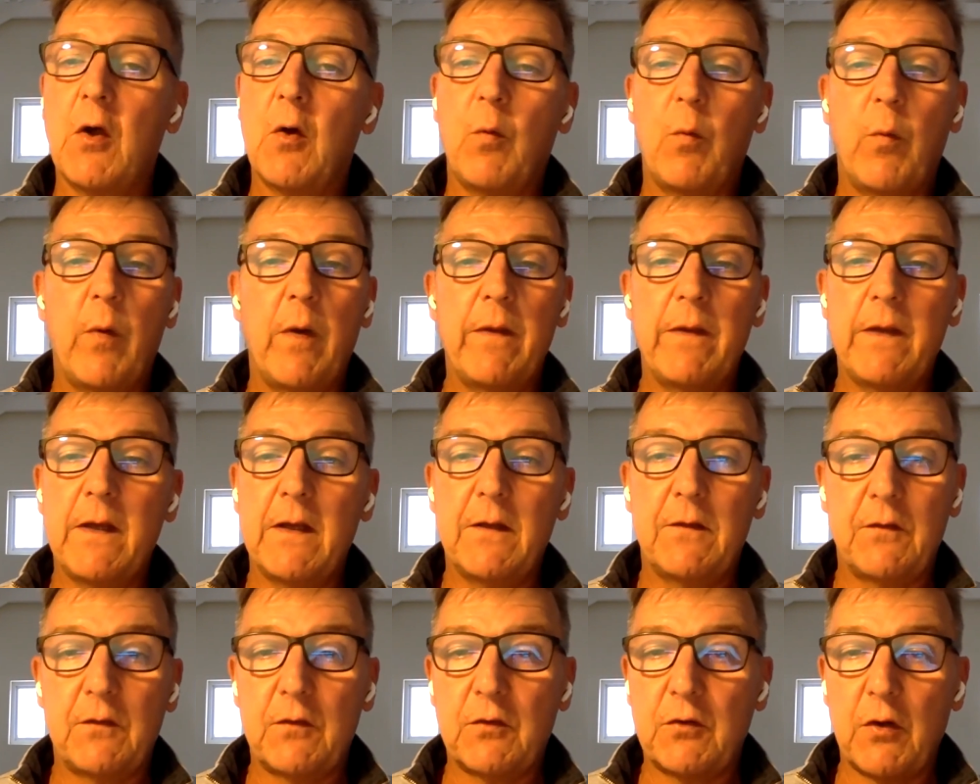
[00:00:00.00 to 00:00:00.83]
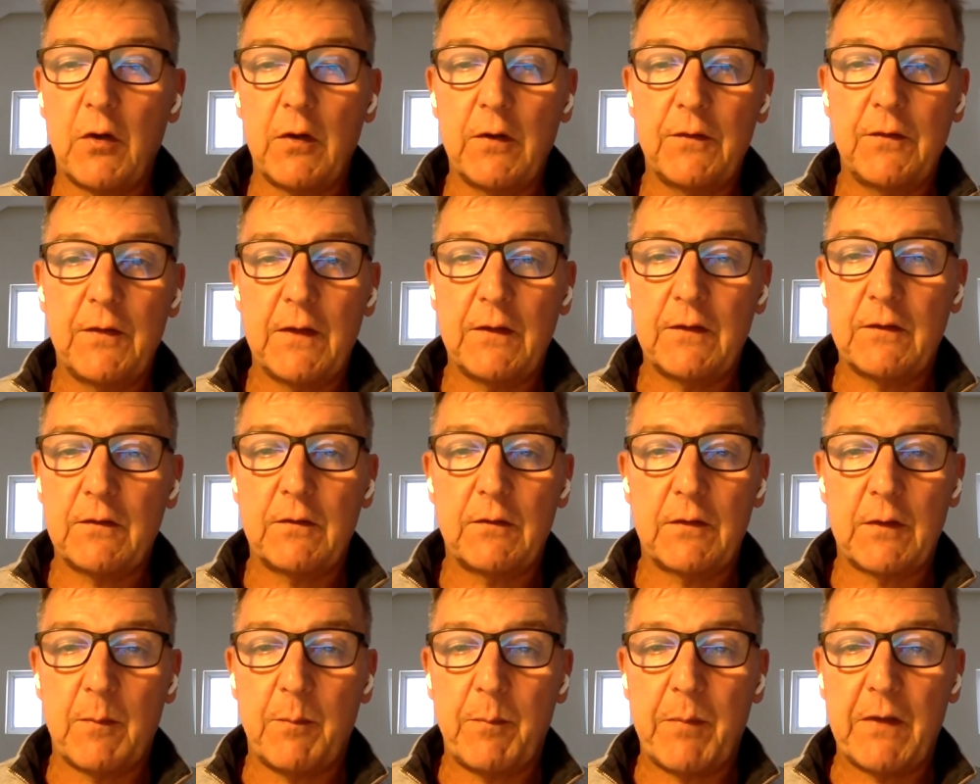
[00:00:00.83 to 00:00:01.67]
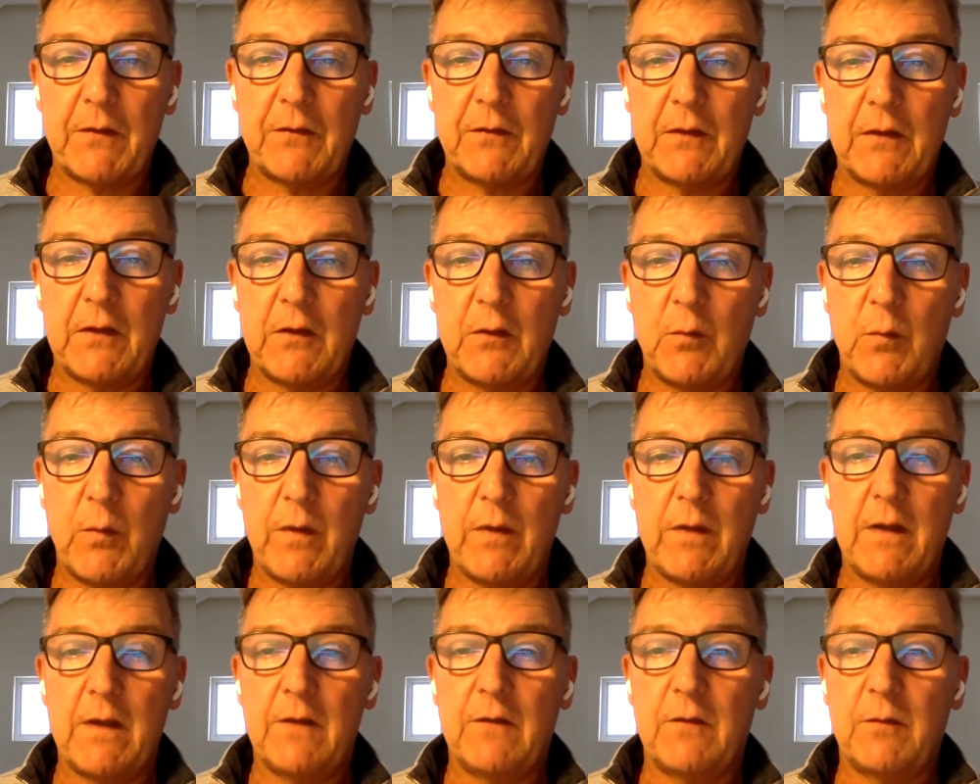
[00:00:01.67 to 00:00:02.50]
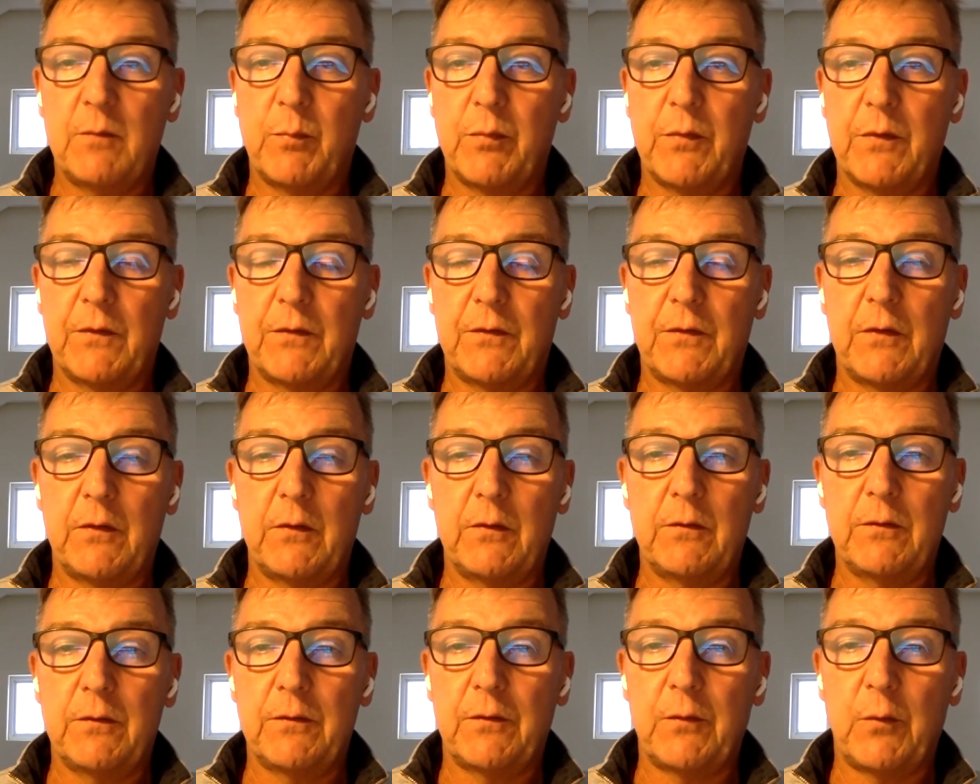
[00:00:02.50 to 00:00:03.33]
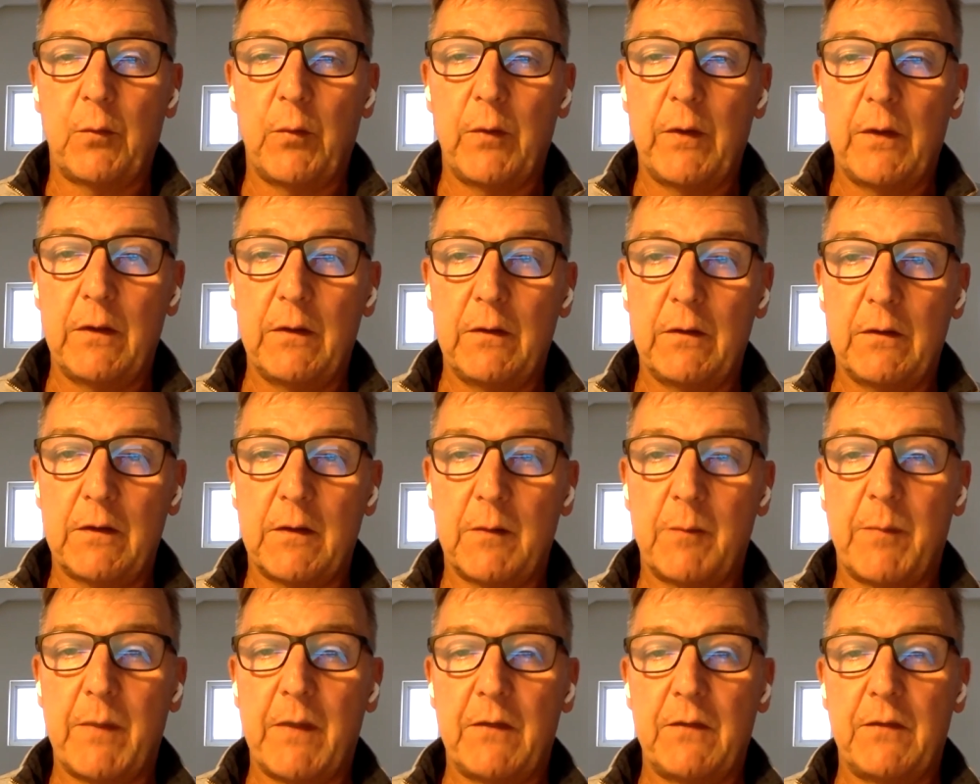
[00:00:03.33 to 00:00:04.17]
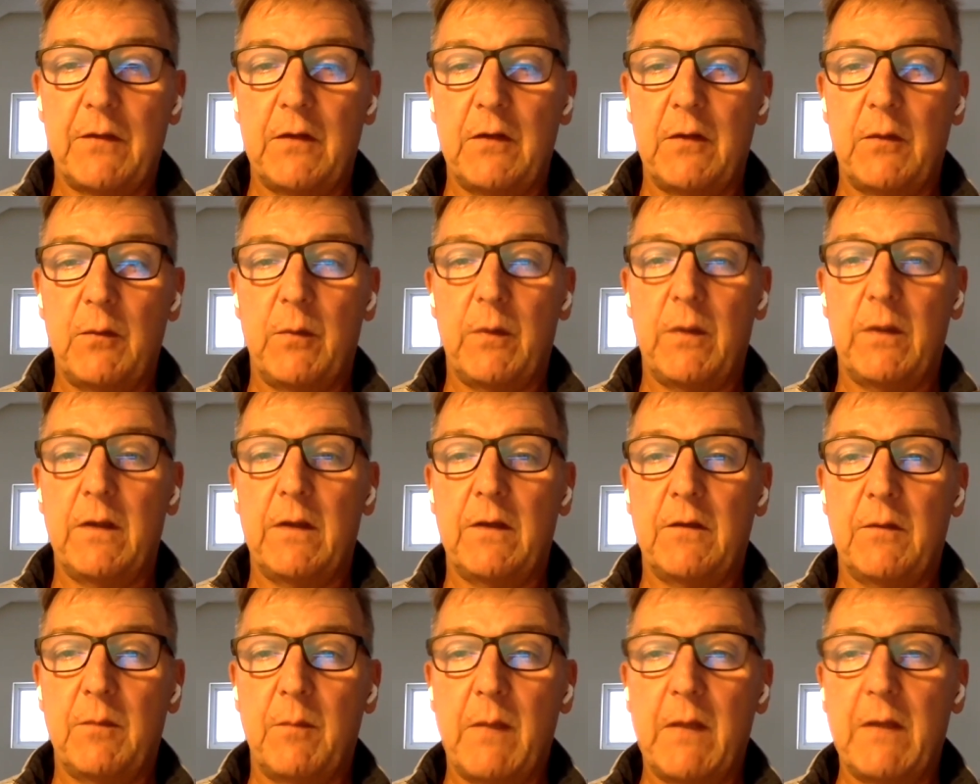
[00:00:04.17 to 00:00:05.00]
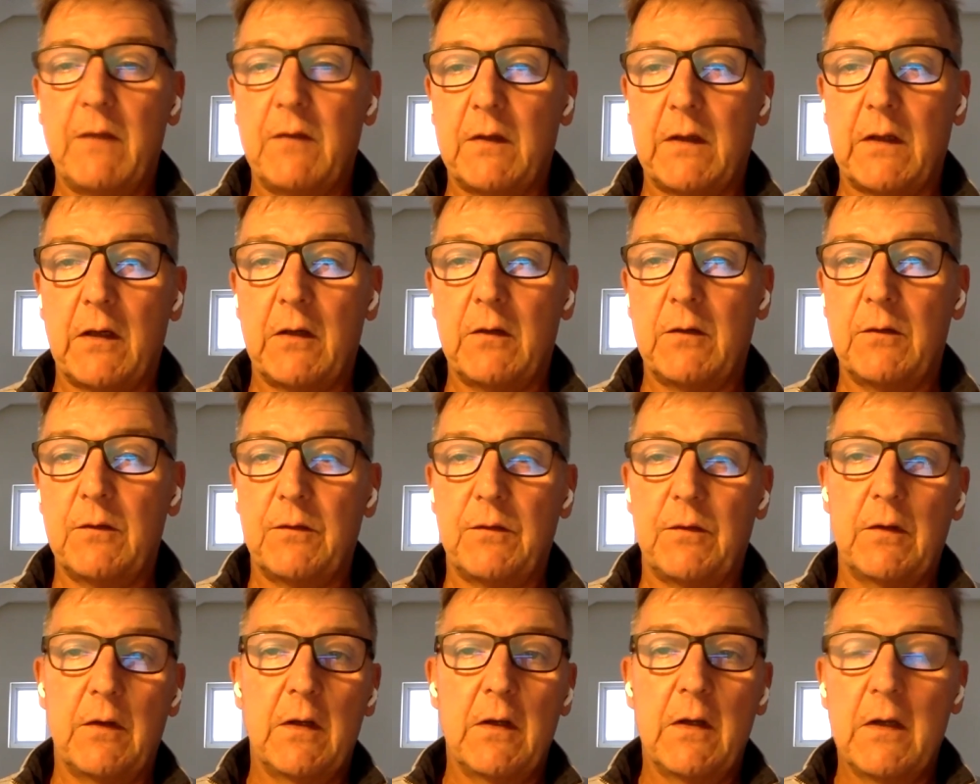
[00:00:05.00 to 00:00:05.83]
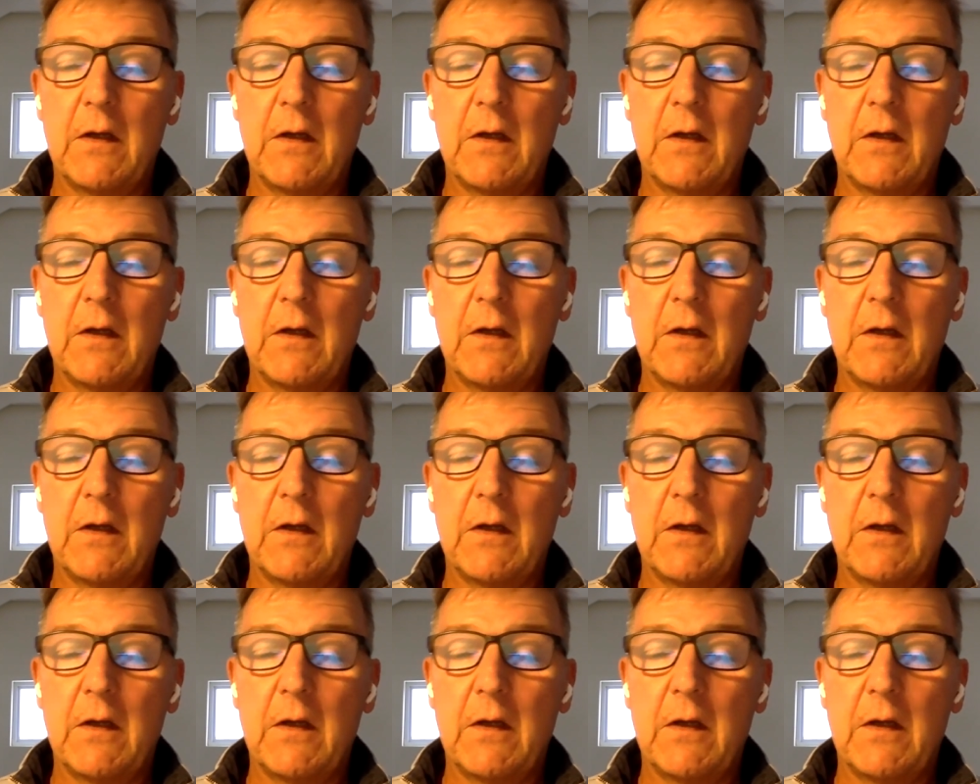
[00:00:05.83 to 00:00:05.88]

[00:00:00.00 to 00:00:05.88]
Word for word: whether it's Transnet's capacity, whether it's Brazil's oil capacity, whether it's Mexico's